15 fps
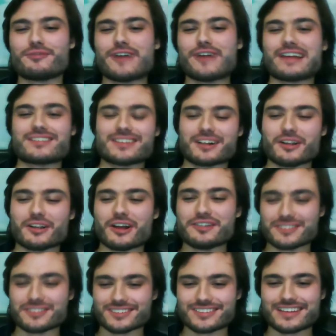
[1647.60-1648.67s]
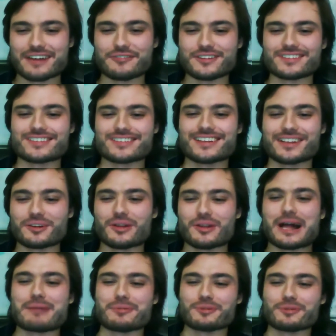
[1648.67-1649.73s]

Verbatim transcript: fancy colognes and stuff. It's the little apple